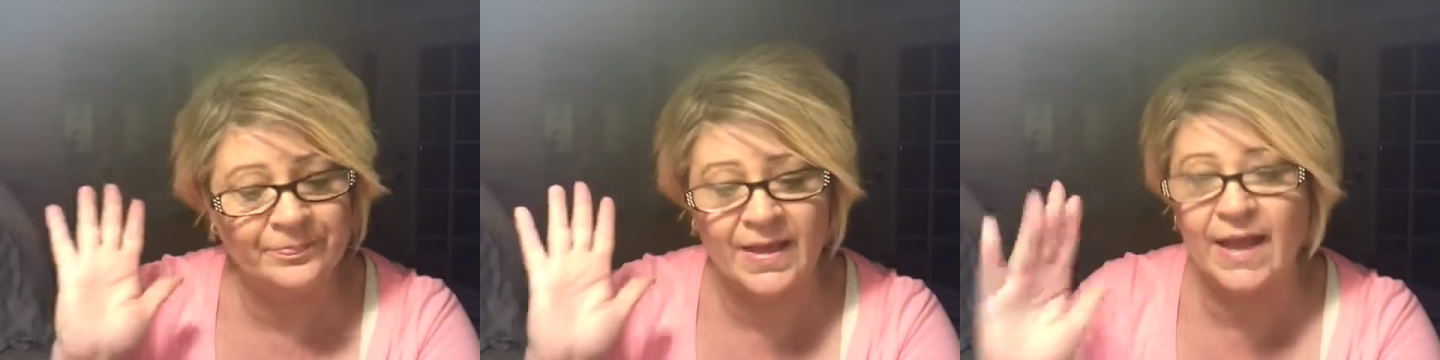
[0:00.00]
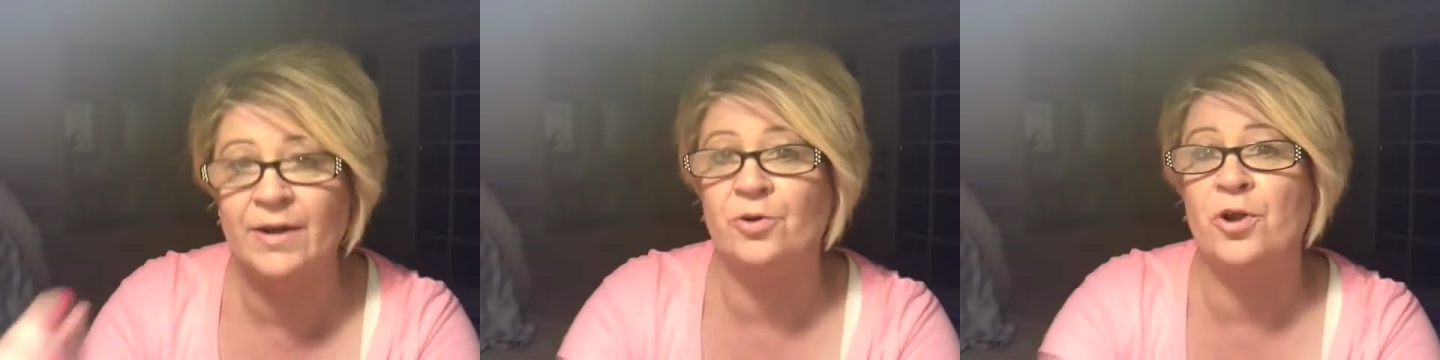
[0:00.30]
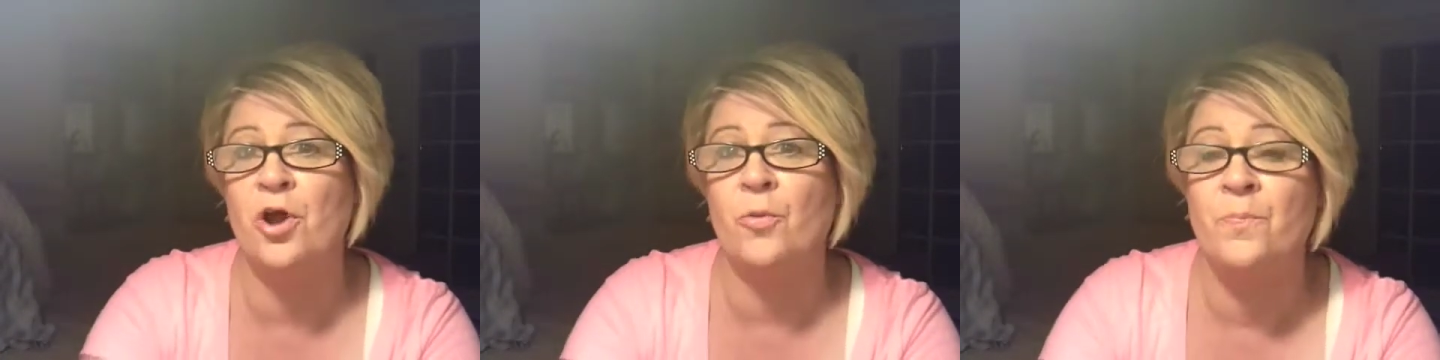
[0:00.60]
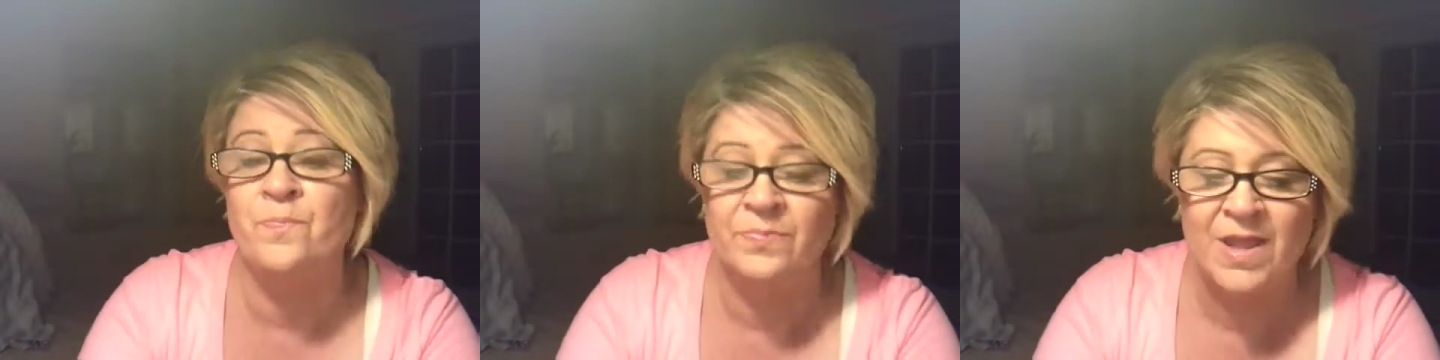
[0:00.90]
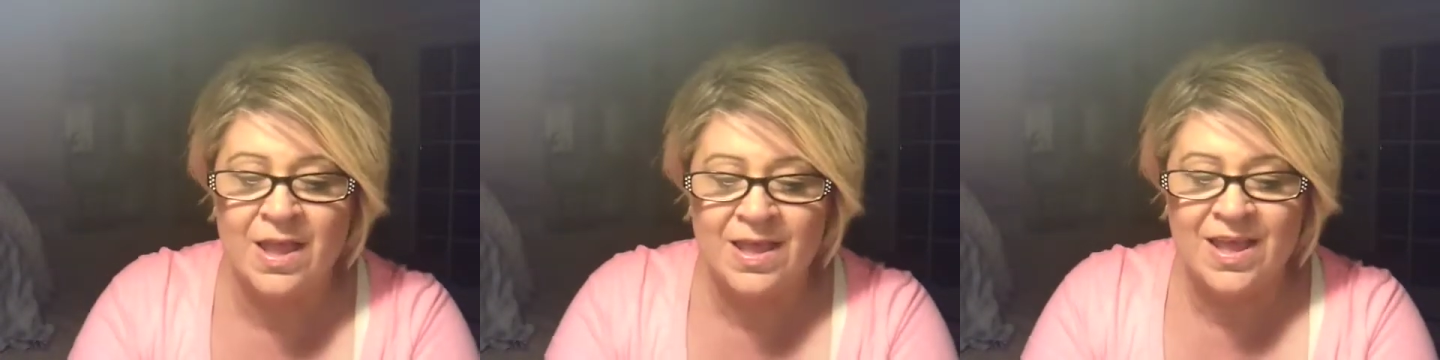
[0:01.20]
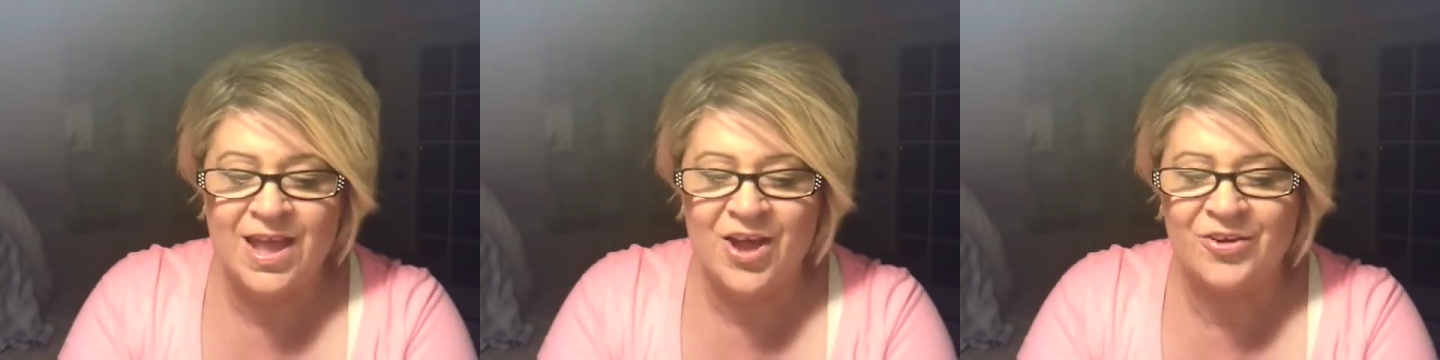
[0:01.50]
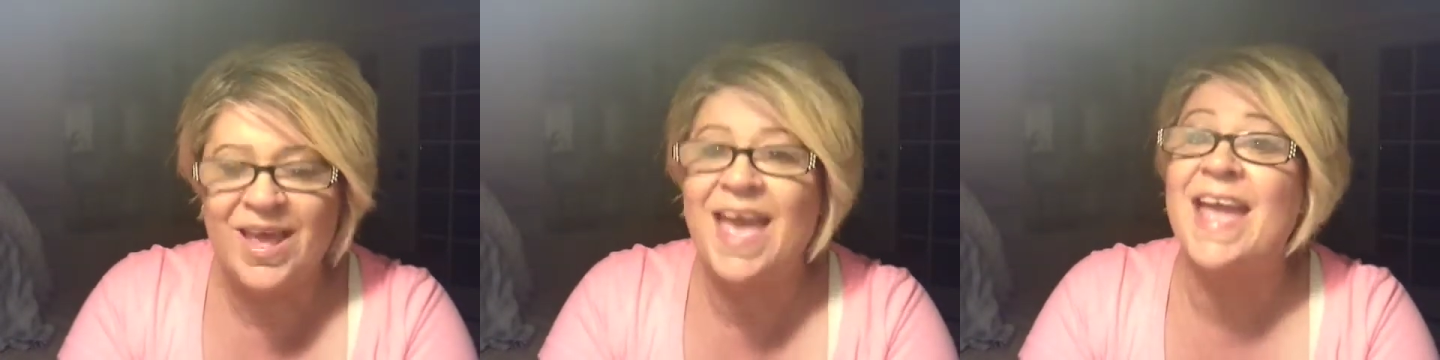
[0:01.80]
I don't know.
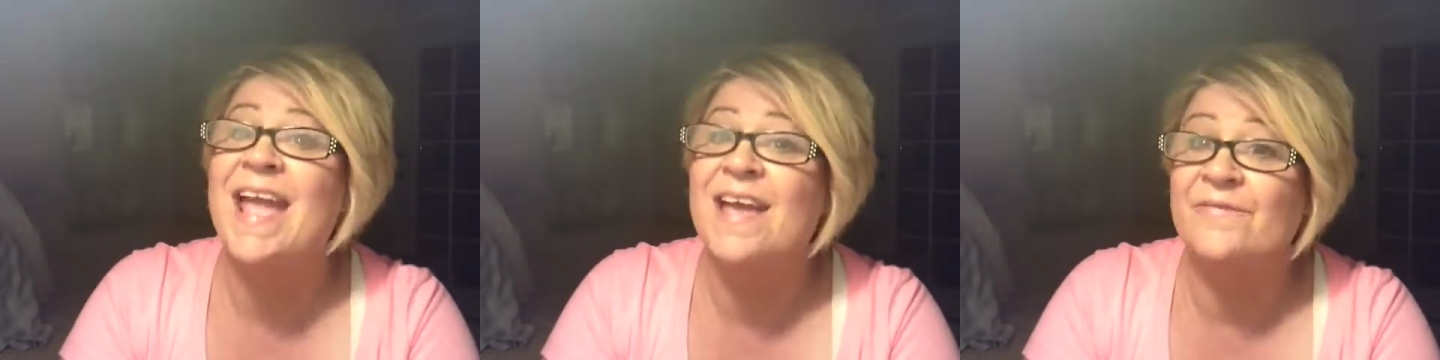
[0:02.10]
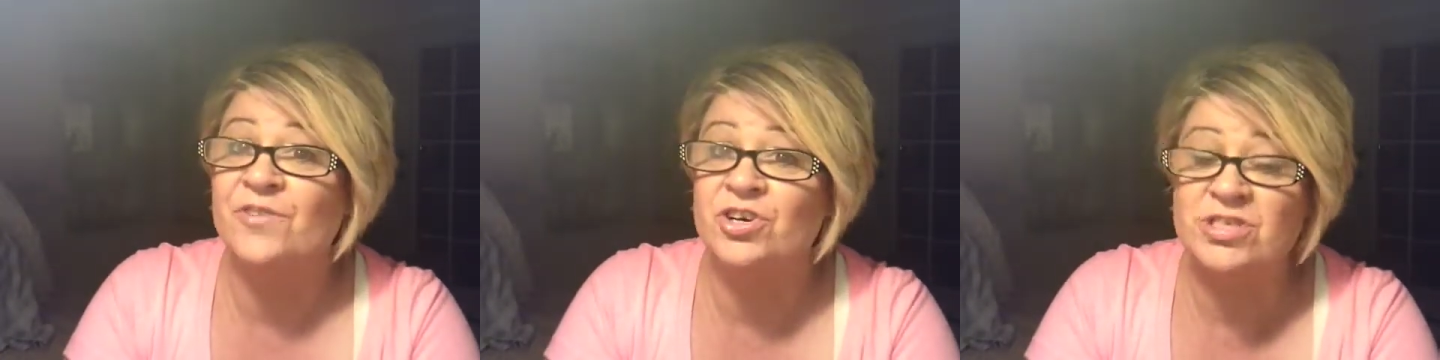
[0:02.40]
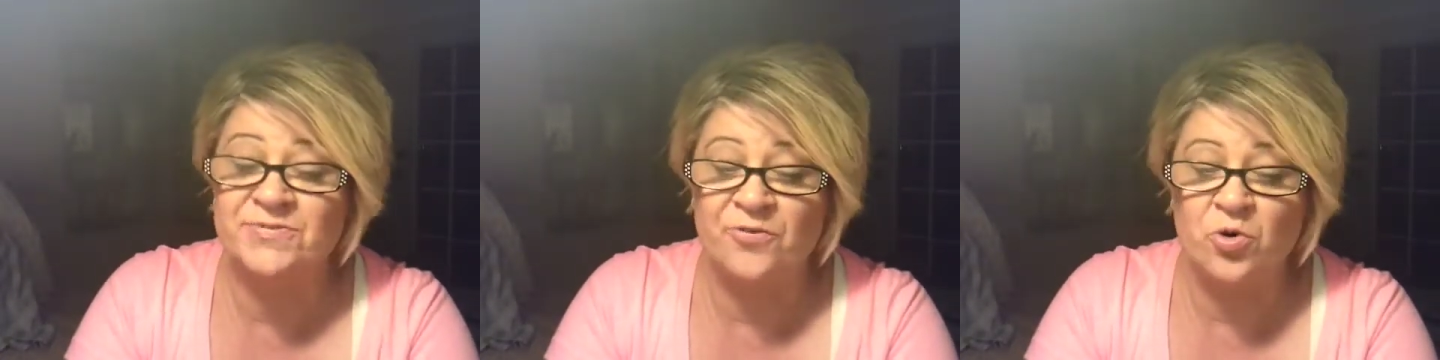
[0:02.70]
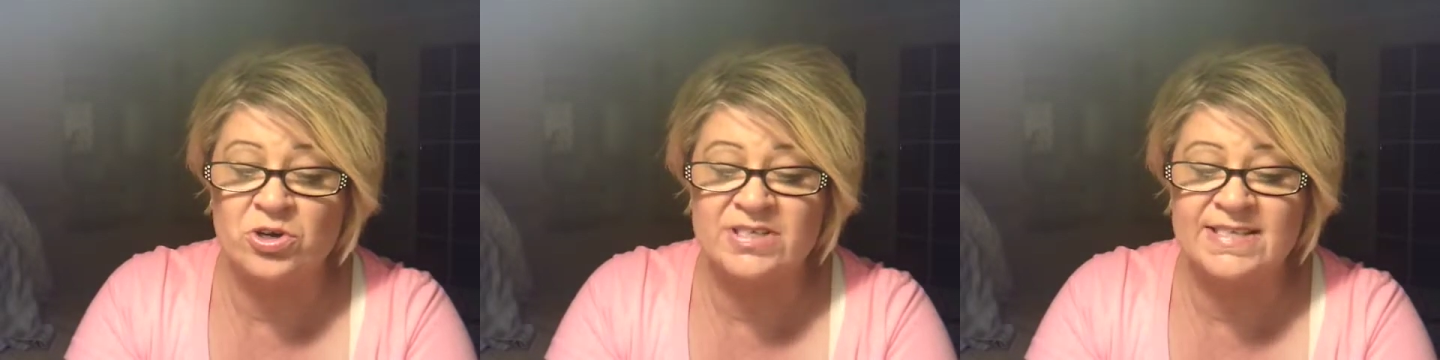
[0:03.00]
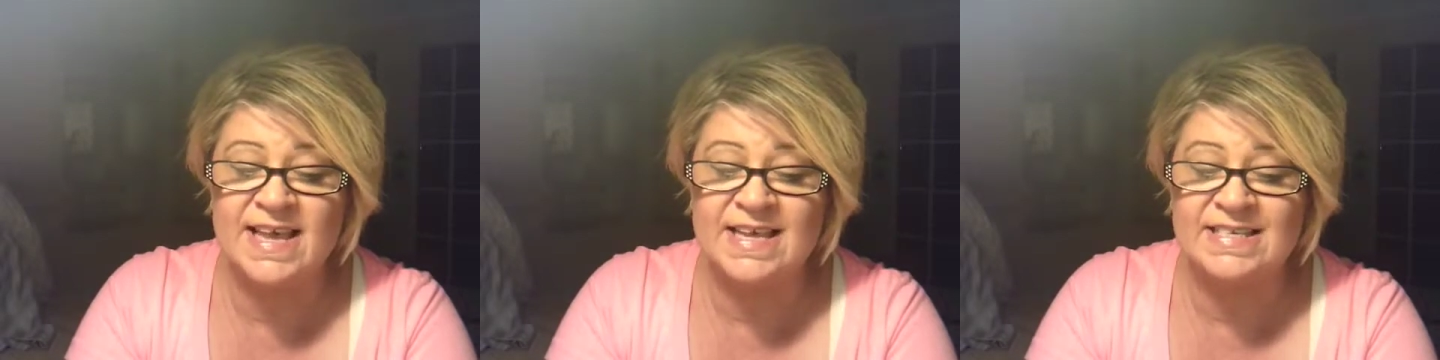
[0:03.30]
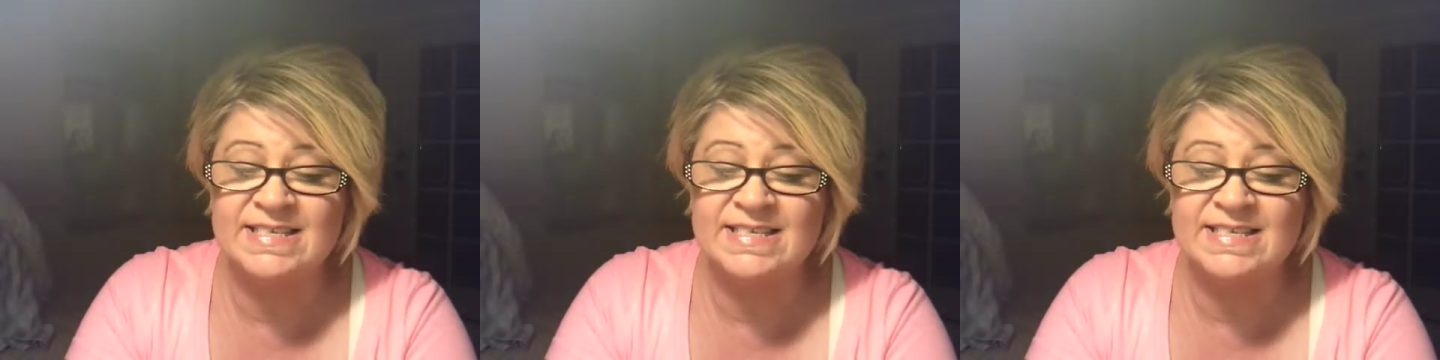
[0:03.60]
Okay, and verse 4 says,